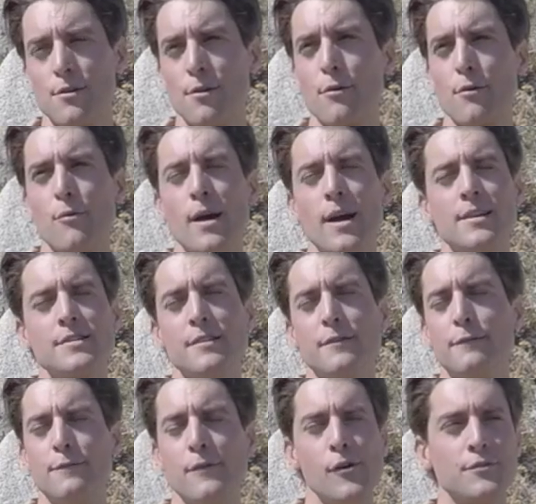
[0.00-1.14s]
earthquakes and
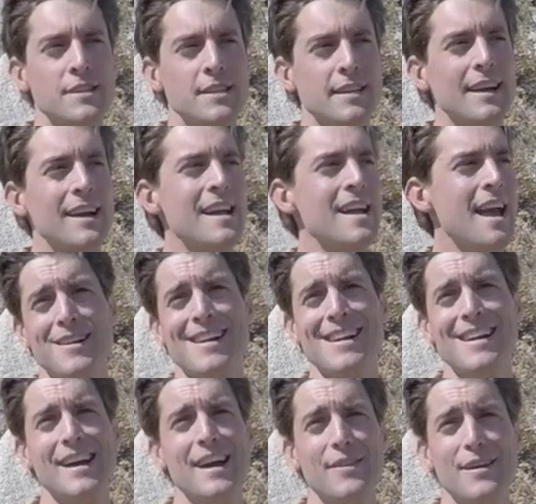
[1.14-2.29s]
faulting,
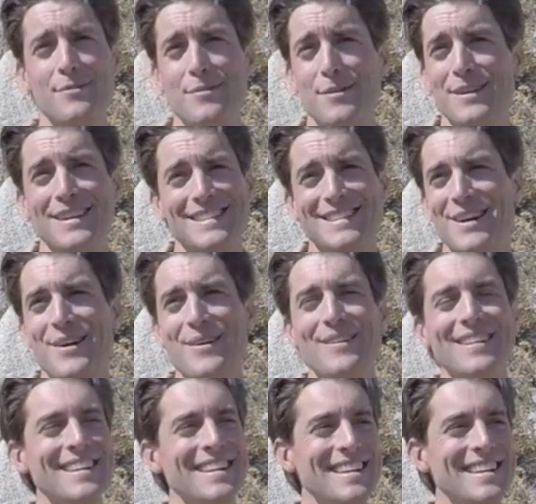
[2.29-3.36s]
and they really don't